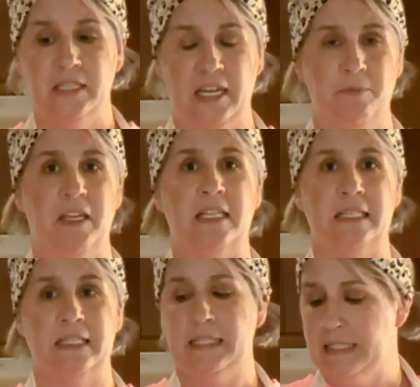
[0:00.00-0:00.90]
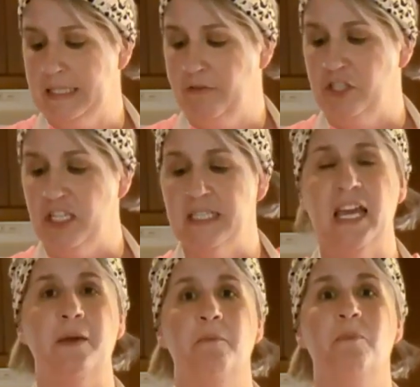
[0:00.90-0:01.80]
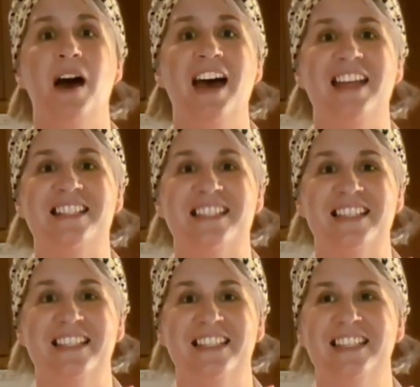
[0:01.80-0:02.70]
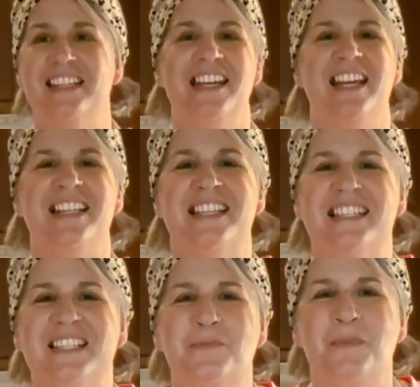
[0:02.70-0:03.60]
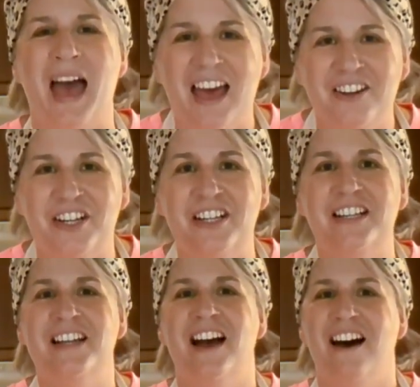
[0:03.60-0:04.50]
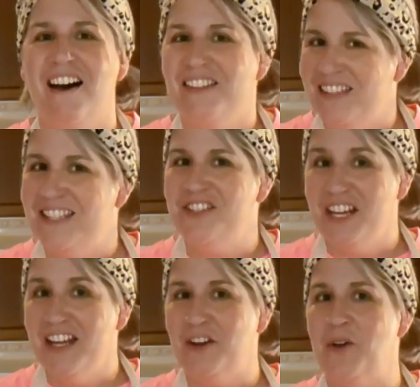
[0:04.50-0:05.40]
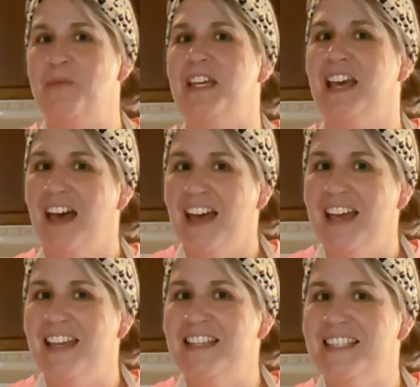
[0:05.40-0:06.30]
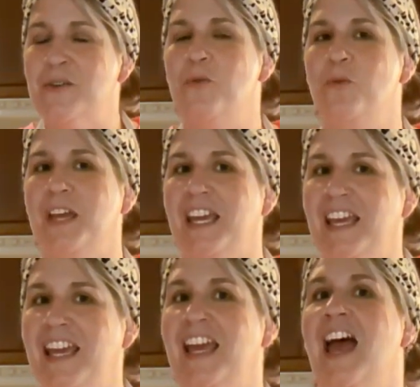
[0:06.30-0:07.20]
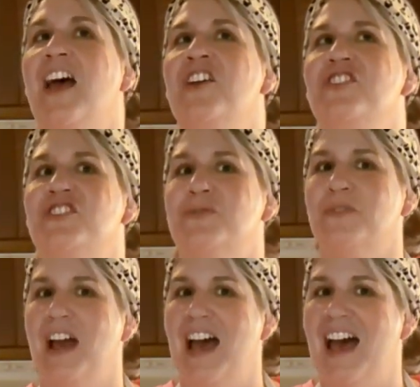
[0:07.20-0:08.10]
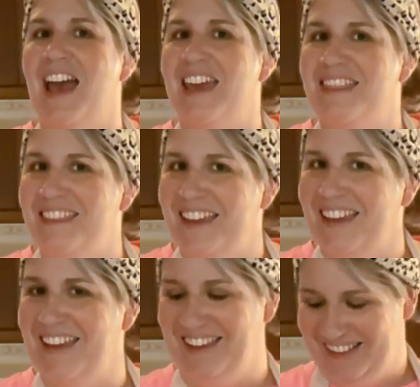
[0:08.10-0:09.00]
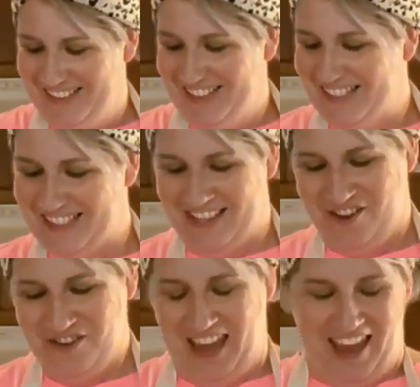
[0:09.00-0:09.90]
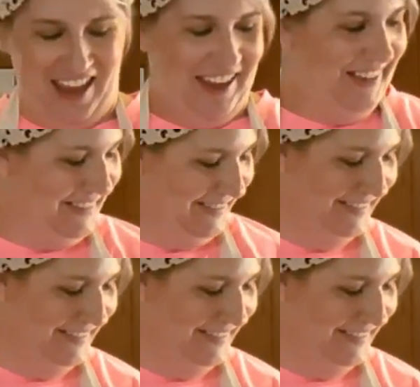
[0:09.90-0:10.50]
to keep the consistency of a cheesecake, but it doesn't matter on this channel because we try things. Okay.